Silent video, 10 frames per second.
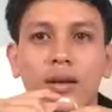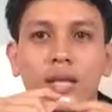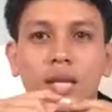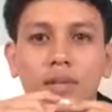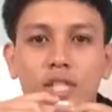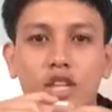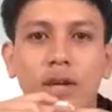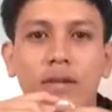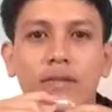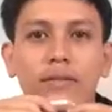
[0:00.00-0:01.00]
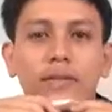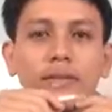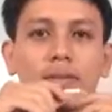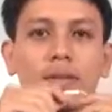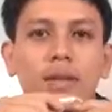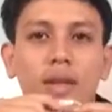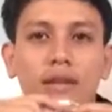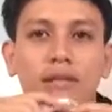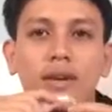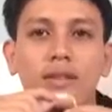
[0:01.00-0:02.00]
Number 12.
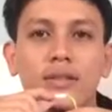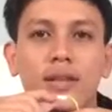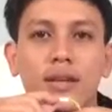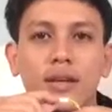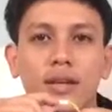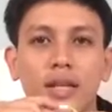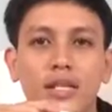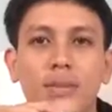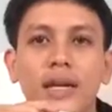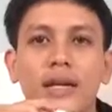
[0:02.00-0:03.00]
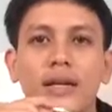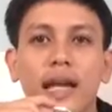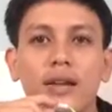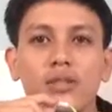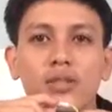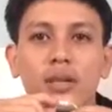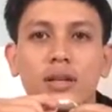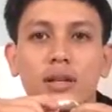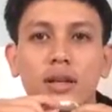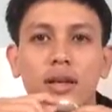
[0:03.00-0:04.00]
First, the speaker announced
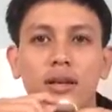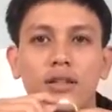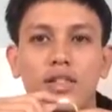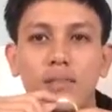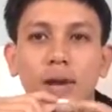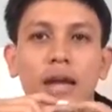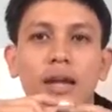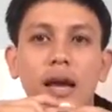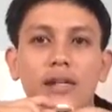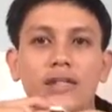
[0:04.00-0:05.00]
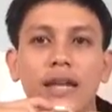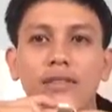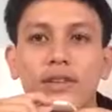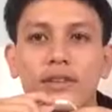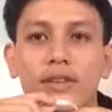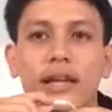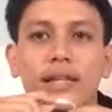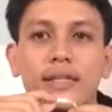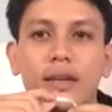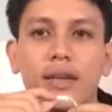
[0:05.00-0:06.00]
Japan's high savings
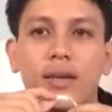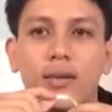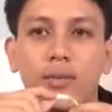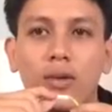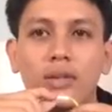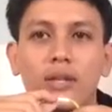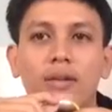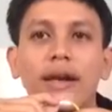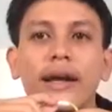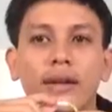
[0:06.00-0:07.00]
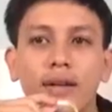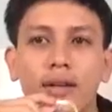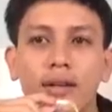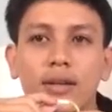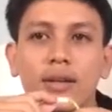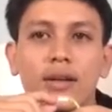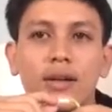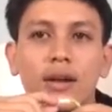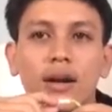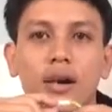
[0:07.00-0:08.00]
rate was a drag
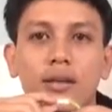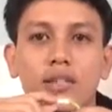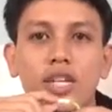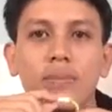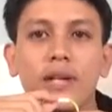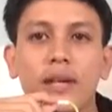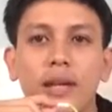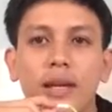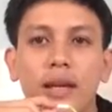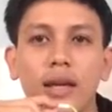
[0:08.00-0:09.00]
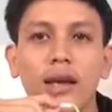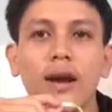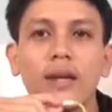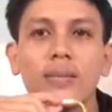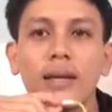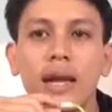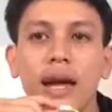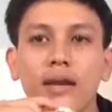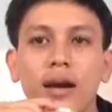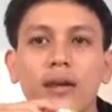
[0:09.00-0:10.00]
on the Japanese economy
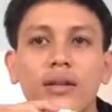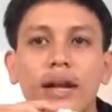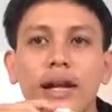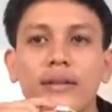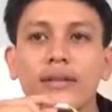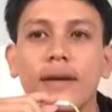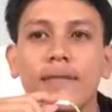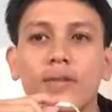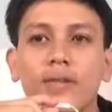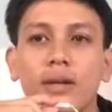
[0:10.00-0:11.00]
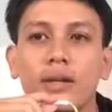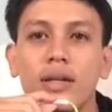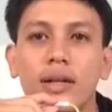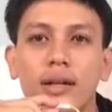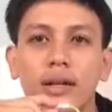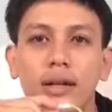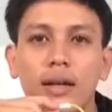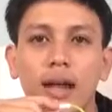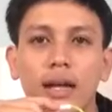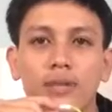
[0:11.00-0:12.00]
and on the rest of the world
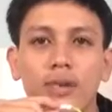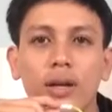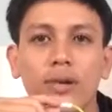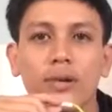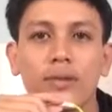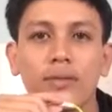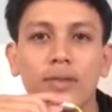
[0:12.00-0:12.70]
as well.